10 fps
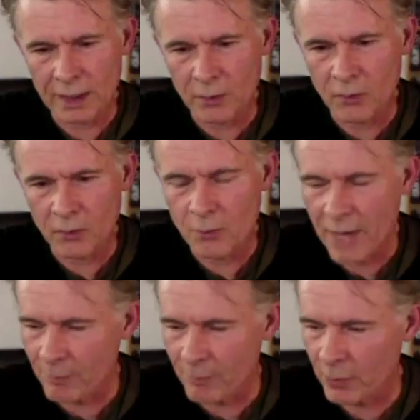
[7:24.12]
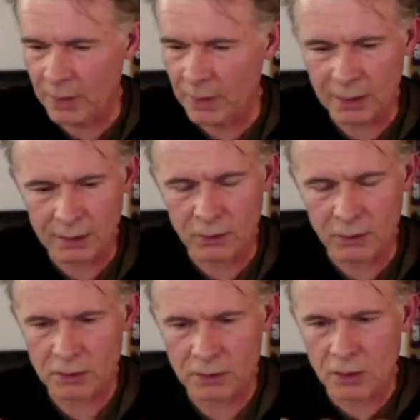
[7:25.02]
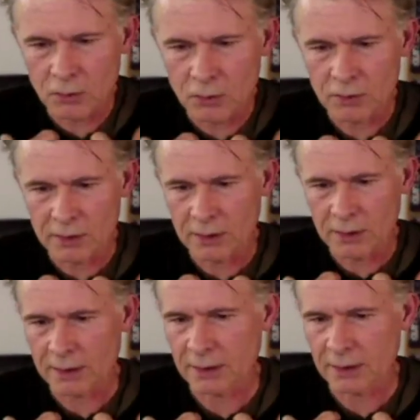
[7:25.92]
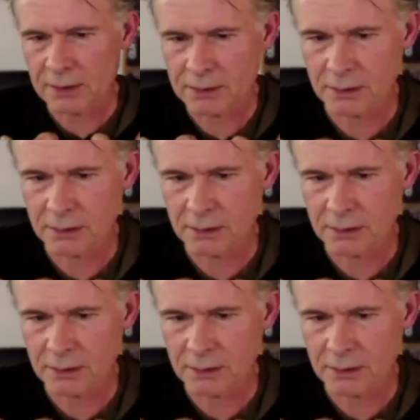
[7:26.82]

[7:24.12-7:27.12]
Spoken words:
mapping not only like that's